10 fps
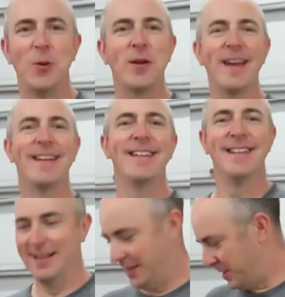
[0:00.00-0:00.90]
Okay,
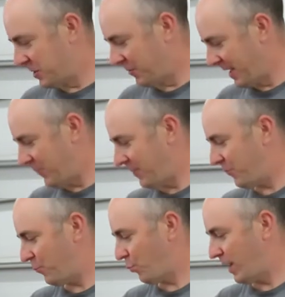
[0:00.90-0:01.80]
so
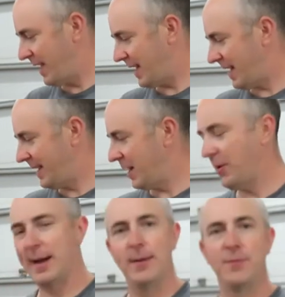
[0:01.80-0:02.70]
now we, I now
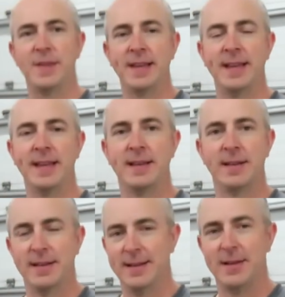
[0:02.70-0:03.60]
have the,
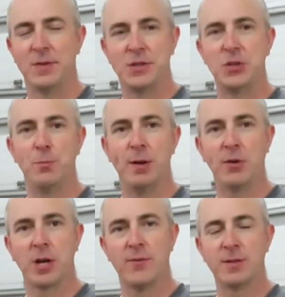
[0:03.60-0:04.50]
the two
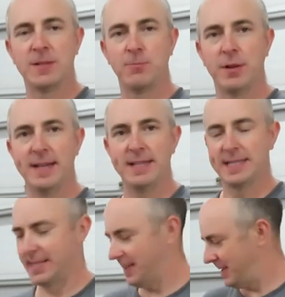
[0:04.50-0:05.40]
belt covers in
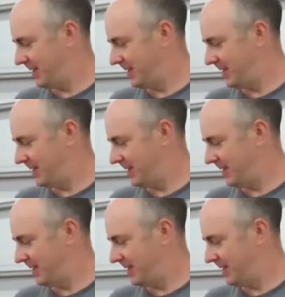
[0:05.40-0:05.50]
place.